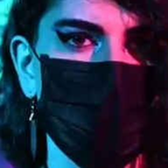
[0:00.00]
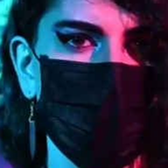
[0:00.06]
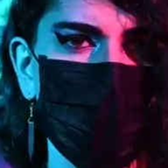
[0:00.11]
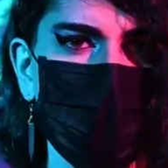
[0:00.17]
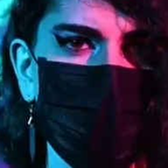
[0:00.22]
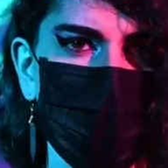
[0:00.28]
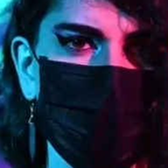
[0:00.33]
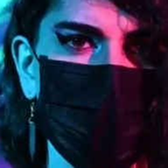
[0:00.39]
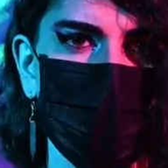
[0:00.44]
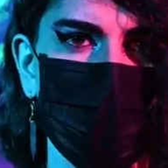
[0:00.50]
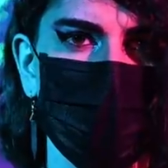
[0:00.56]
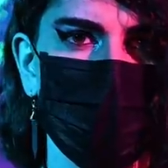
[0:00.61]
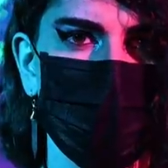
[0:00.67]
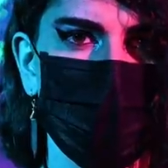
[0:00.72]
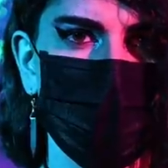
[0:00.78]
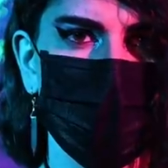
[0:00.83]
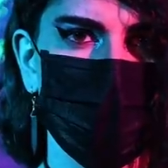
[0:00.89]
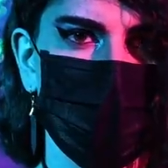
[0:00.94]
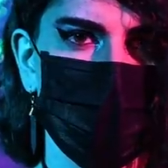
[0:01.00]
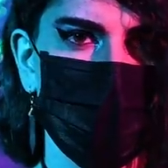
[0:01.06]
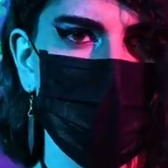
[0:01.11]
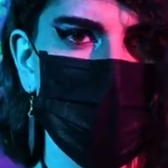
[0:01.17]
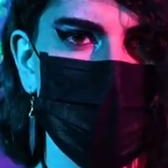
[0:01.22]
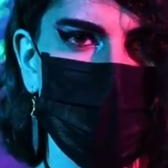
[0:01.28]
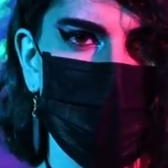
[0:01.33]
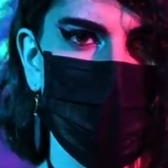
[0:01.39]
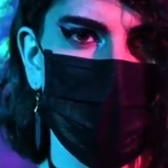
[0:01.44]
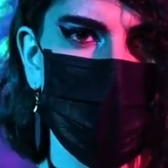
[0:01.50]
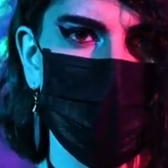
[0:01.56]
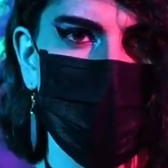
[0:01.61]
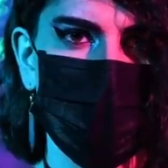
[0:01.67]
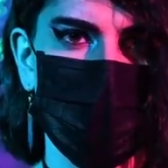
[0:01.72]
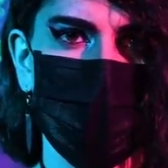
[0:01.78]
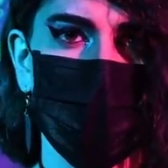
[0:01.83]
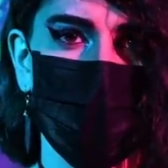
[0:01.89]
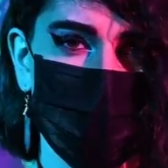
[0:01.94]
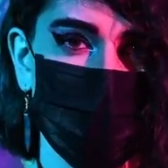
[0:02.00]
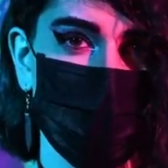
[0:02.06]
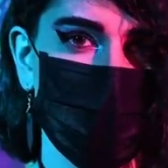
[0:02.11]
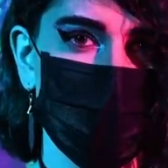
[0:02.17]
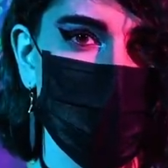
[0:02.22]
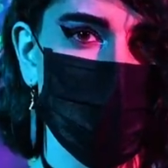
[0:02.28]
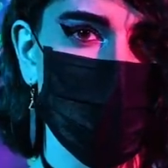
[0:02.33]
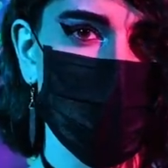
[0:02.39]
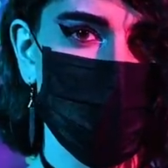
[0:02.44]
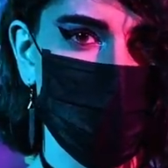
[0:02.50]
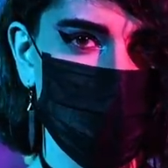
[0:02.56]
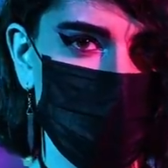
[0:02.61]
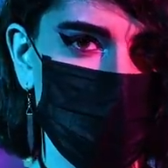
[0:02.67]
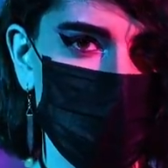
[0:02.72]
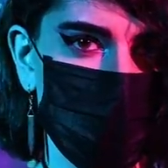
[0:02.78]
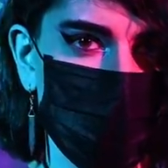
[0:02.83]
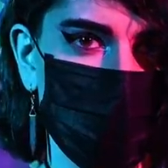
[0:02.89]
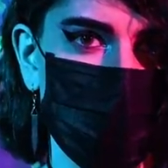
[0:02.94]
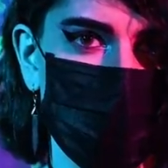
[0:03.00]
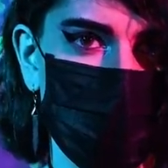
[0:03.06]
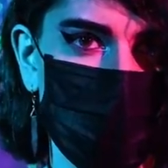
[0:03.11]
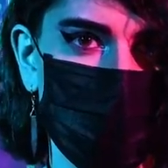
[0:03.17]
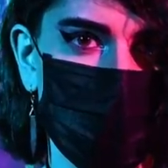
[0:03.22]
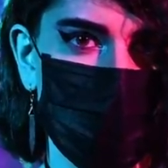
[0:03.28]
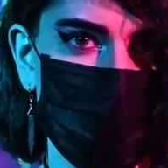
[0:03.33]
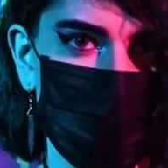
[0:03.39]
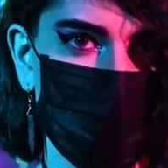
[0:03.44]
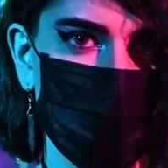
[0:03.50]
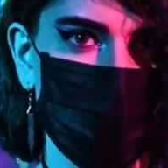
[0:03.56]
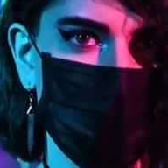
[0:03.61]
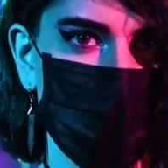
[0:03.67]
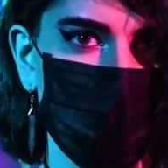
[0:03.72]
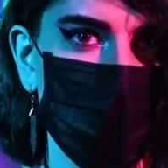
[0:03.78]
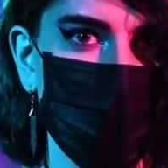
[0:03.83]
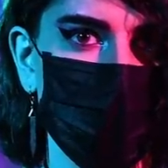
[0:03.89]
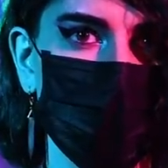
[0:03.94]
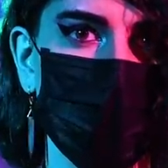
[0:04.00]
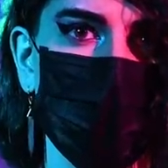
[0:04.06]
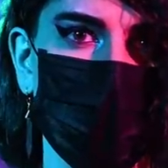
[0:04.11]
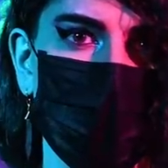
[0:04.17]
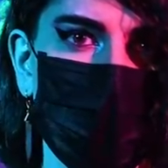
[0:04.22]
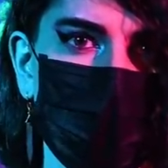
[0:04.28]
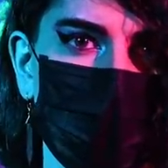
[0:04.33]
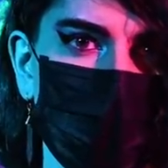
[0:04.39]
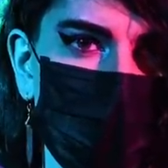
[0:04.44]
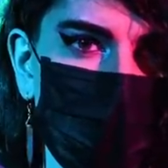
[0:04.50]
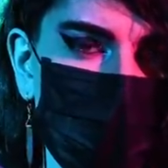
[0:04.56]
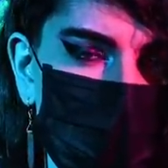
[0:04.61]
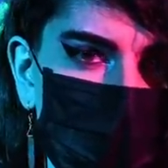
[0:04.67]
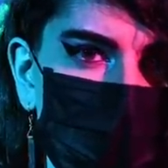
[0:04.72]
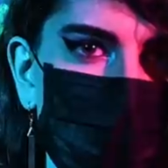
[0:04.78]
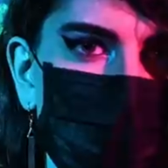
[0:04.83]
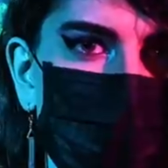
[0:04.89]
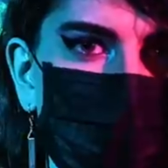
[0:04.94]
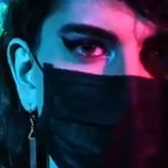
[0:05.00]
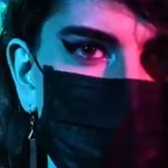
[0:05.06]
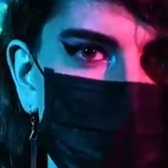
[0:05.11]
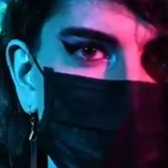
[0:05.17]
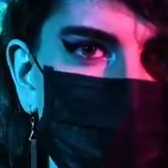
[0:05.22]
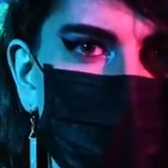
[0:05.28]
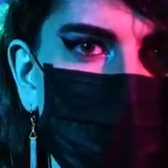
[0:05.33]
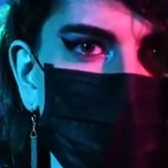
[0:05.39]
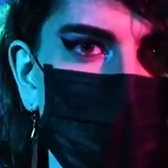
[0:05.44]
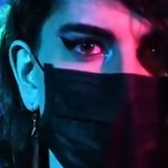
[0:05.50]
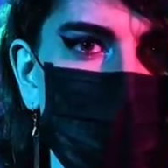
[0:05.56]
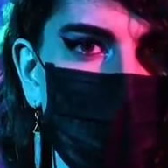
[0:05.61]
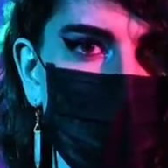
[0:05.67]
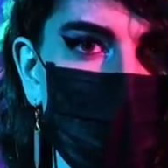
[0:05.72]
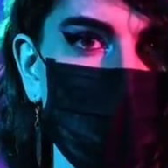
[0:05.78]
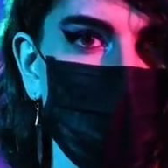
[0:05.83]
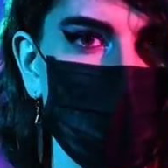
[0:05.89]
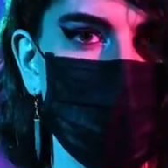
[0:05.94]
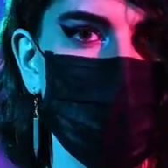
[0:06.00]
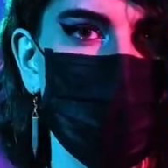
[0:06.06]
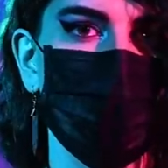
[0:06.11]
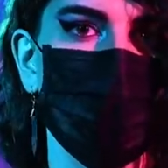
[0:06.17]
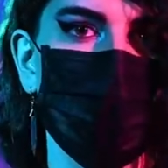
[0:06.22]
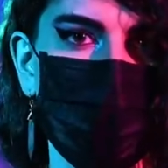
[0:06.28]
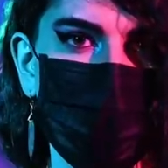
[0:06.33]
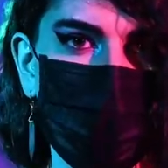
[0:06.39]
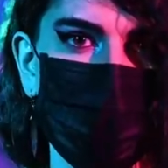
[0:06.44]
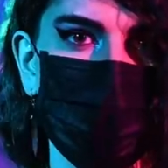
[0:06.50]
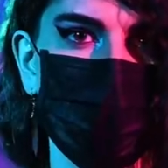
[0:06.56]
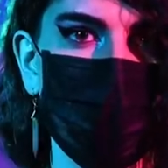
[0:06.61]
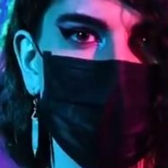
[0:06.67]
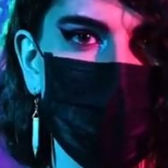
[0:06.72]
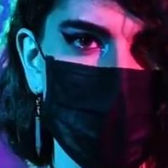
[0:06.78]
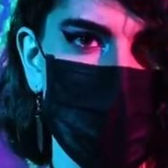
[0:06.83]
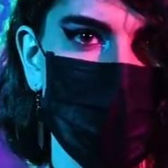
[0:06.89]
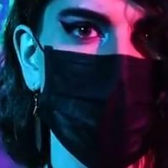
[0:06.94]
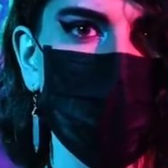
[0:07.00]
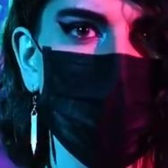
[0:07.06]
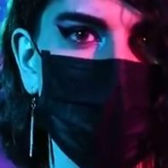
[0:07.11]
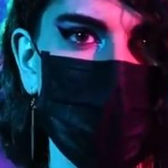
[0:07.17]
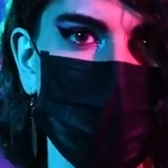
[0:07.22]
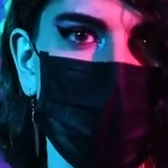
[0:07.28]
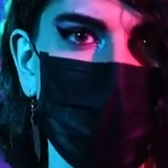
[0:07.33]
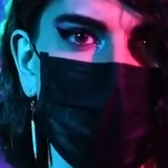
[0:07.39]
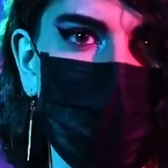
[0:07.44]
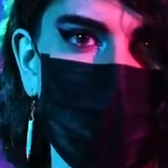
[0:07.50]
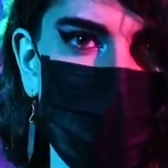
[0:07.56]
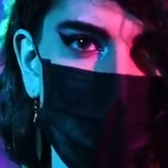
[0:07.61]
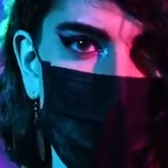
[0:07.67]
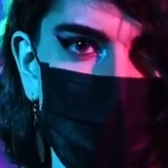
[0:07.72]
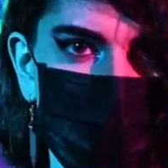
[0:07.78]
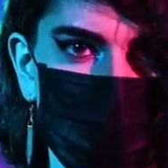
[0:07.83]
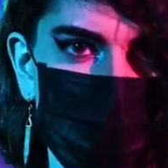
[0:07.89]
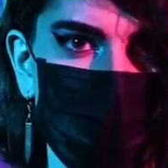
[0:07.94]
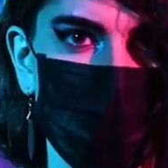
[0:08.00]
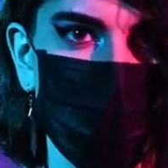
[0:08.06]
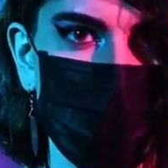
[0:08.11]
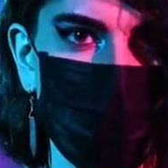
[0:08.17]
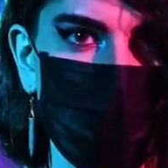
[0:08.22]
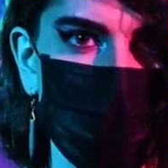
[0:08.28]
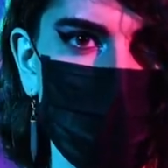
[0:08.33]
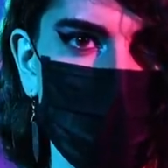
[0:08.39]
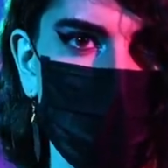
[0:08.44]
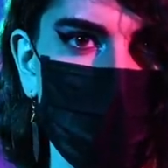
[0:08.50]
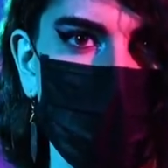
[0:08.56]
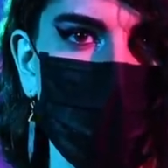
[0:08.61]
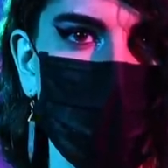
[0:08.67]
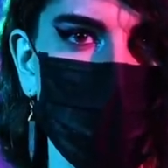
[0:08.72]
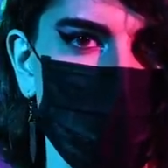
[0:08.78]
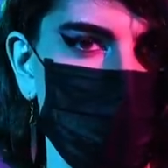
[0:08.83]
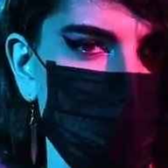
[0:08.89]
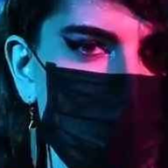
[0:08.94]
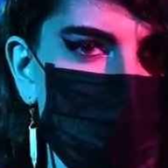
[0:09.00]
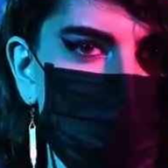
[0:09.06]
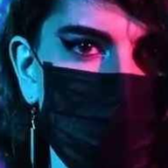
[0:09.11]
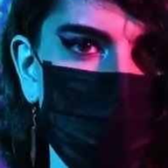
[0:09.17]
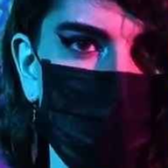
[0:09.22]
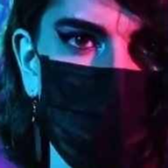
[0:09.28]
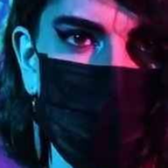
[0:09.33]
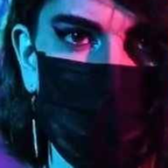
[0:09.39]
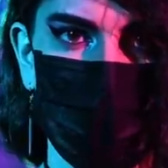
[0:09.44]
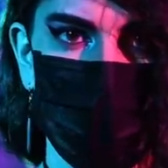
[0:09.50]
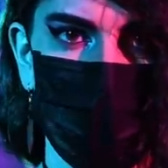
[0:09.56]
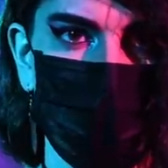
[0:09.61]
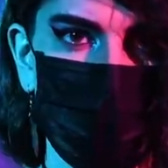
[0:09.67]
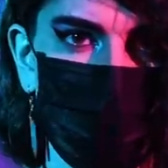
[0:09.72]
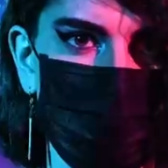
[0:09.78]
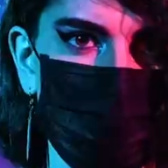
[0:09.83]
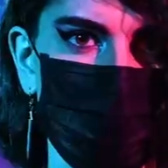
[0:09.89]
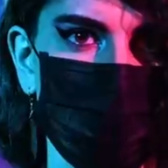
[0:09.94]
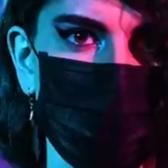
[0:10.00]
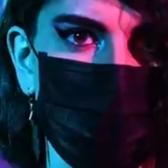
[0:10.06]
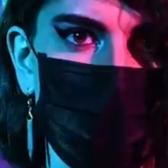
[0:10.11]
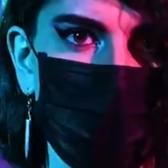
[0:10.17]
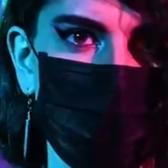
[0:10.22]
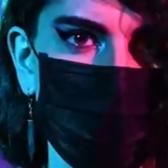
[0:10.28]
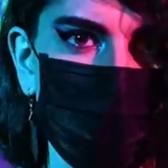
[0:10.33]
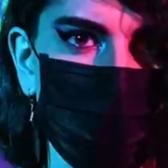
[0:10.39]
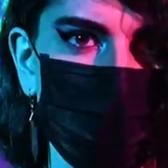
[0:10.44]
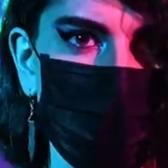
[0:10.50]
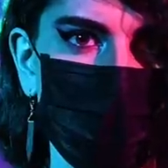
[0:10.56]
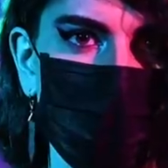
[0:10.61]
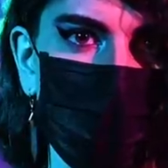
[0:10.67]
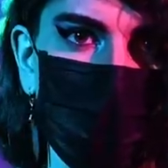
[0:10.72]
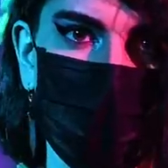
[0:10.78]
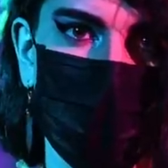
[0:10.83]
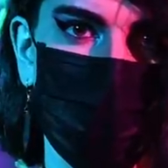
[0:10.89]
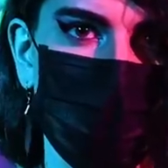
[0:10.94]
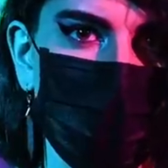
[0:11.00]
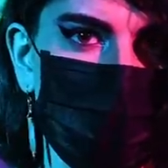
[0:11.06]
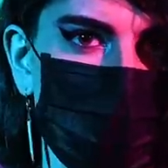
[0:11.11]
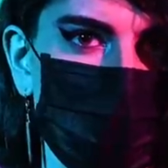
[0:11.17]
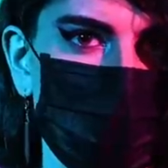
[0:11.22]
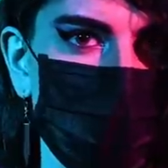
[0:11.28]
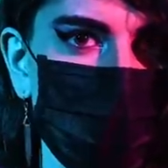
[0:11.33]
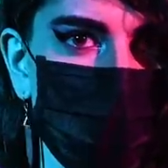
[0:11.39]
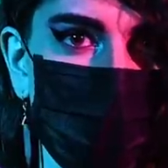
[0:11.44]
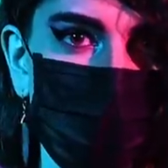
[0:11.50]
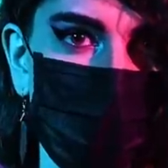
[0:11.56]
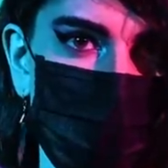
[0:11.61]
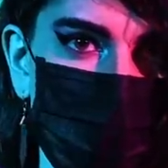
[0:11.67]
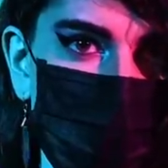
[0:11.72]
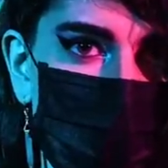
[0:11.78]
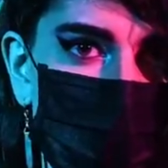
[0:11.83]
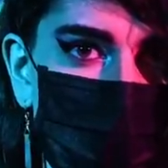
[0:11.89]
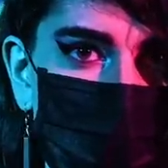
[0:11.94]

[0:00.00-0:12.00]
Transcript: Another really important thing to underscore, especially for new people to conceal carrying, you're gonna feel an itch to constantly check the status of your weapon, make sure that it's holstered properly, make sure that the holster is